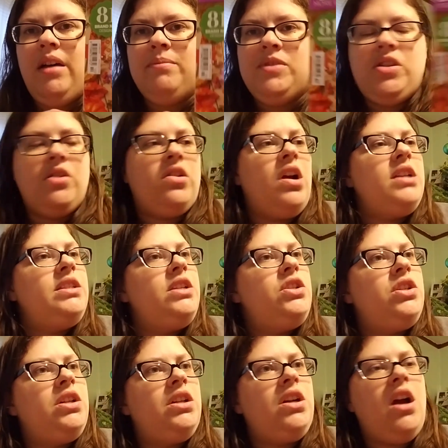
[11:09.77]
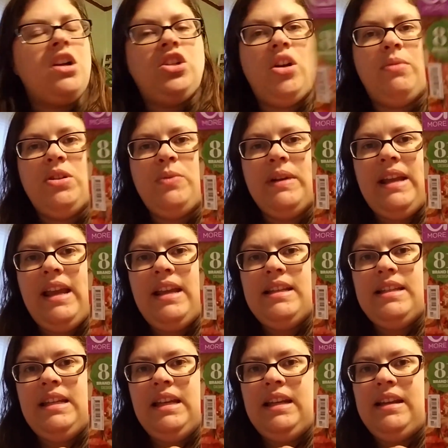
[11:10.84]
So Cross Stitcher October
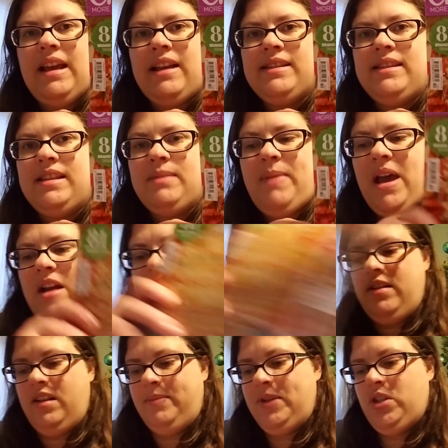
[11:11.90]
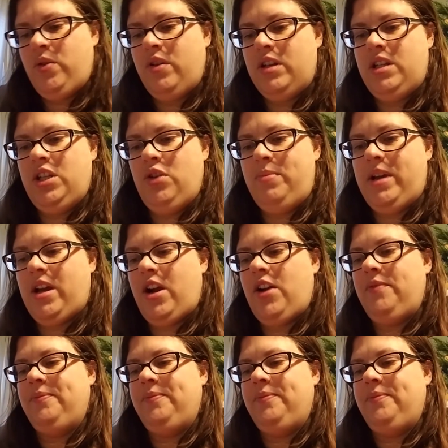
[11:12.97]
2018 has this pattern. And let me show it to you bigger.